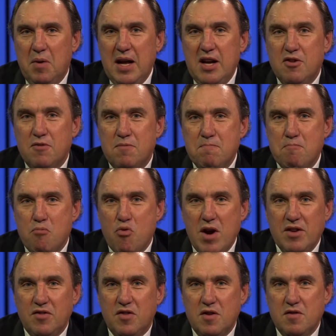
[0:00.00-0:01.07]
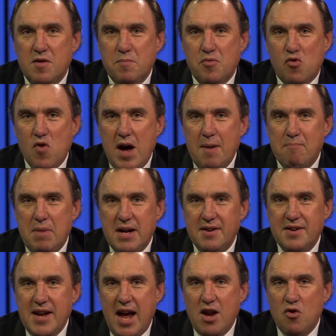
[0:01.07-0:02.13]
Please press the subscribe
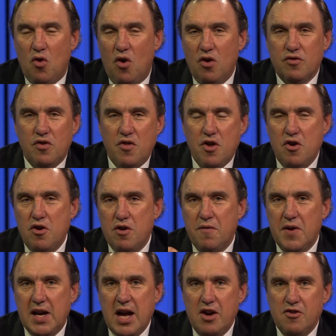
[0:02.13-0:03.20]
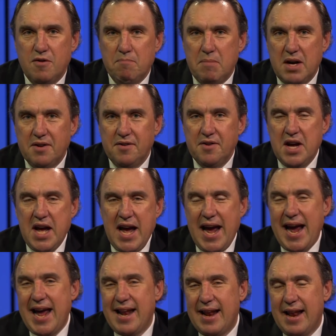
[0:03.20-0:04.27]
button and also the notification button
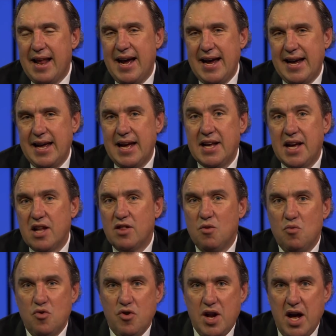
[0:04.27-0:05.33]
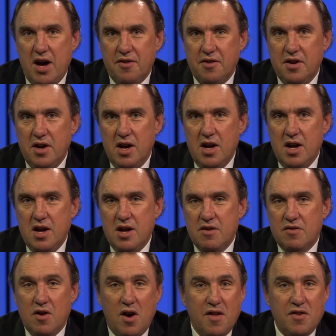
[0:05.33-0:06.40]
and like and get the word out
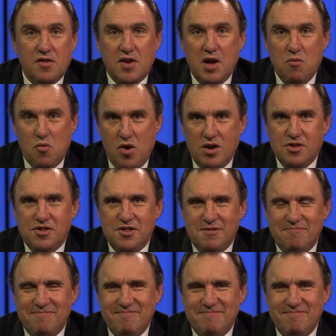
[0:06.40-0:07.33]
so others can watch.